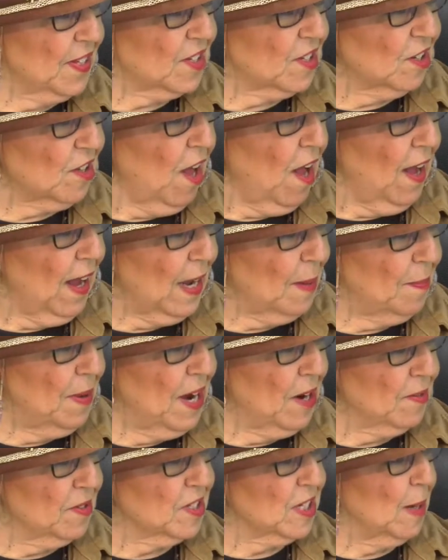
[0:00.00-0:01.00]
It's a lie.
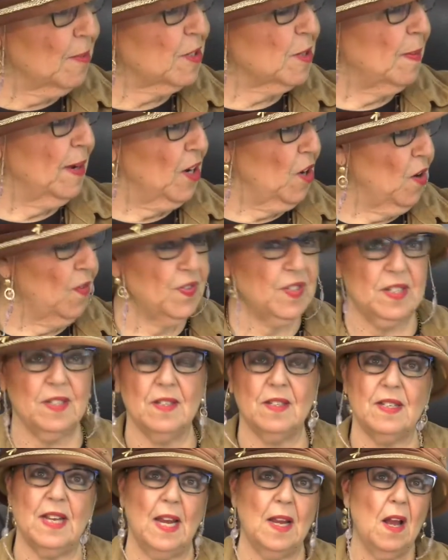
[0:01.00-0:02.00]
Parents come to my office
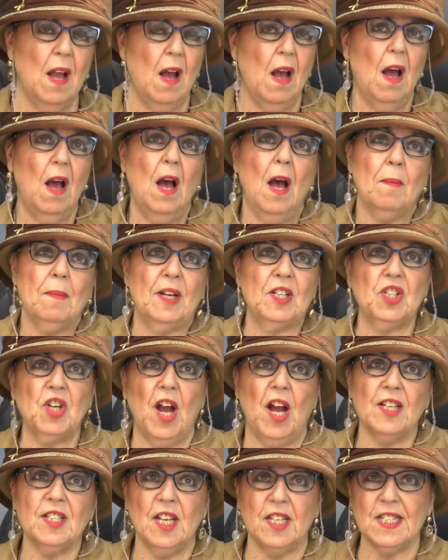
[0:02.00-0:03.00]
and say, my
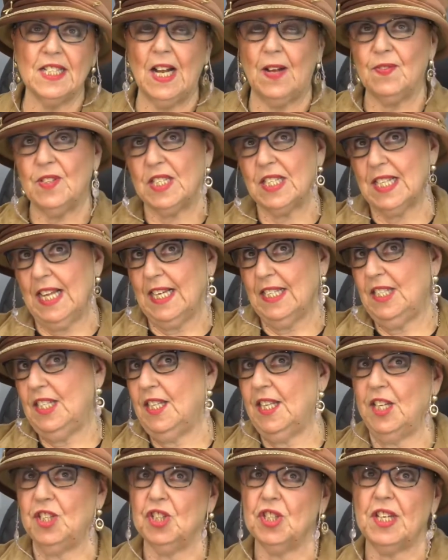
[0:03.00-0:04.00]
child doesn't have
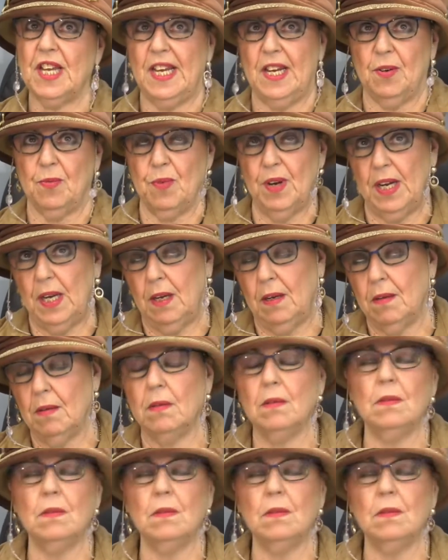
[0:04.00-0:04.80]
dyslexia, they just can't read.